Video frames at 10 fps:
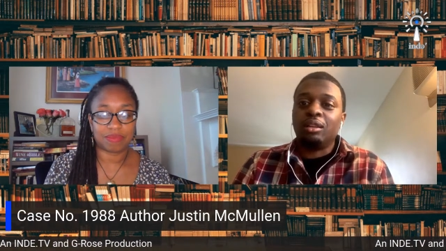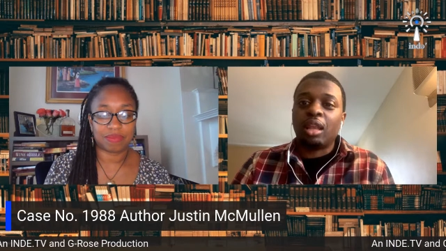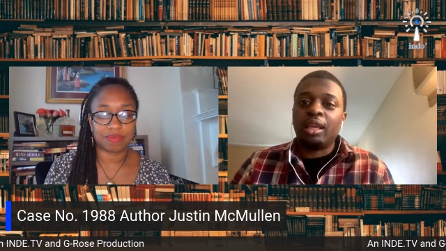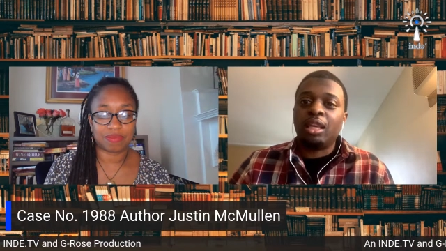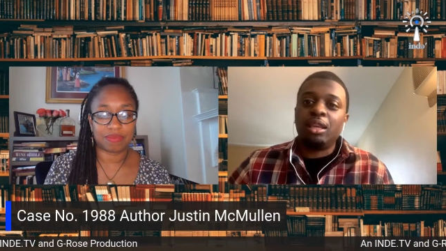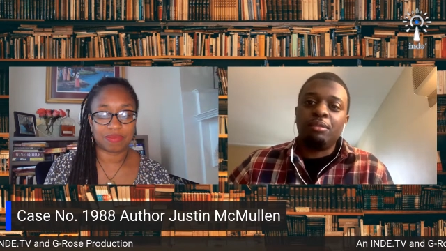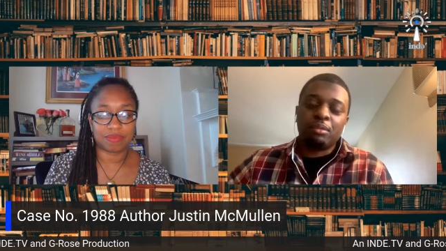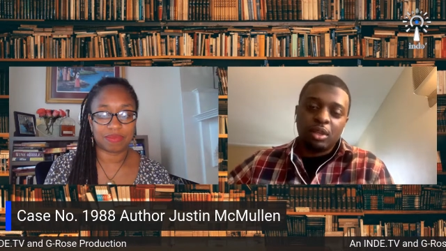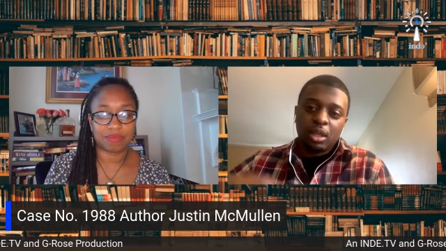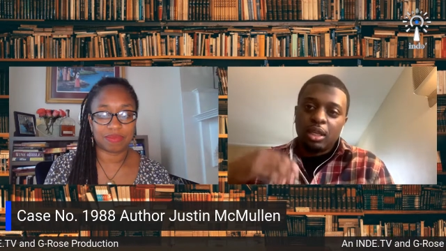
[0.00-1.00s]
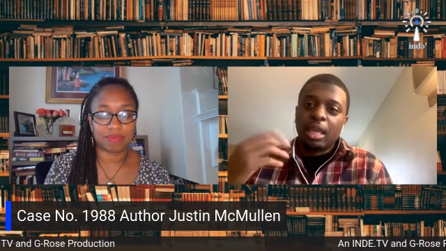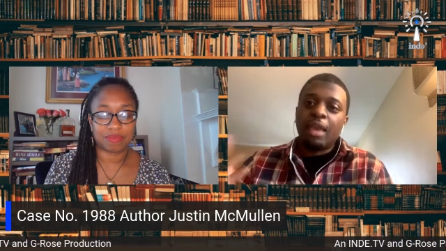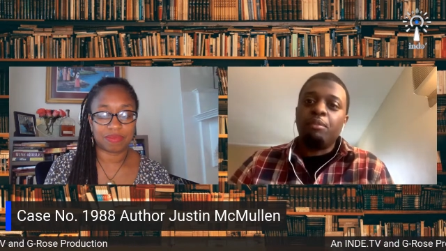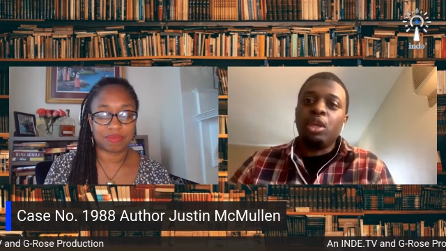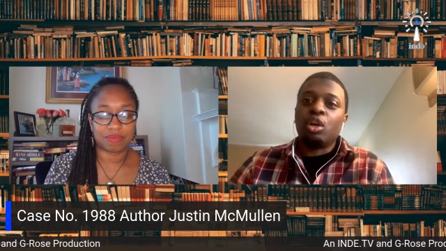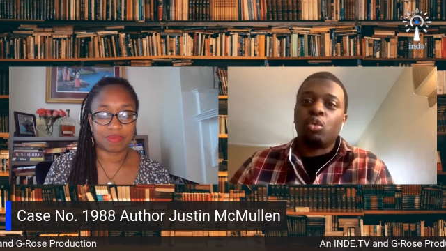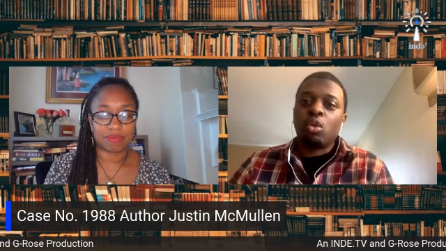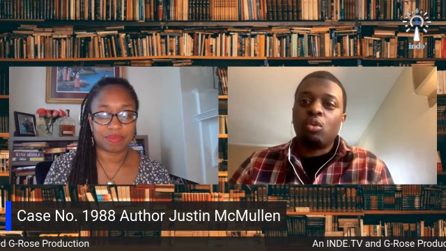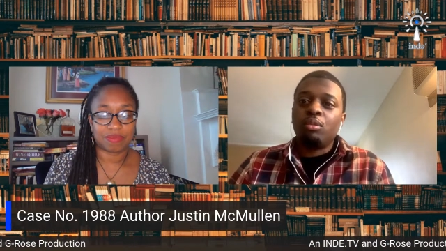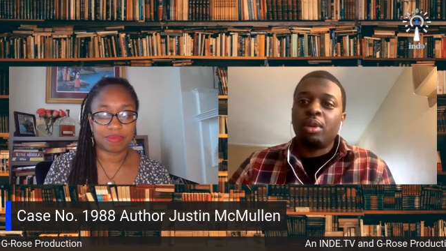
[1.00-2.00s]
Speaker 1: Like he gave me a
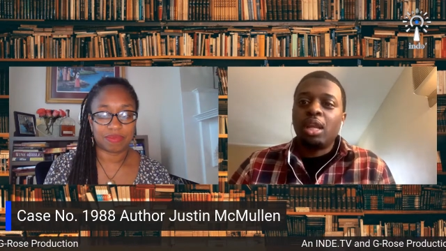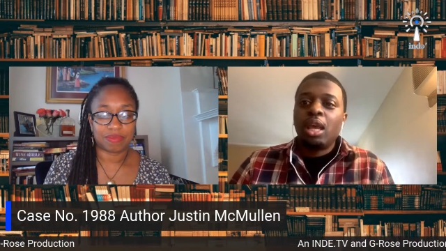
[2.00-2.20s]
quote,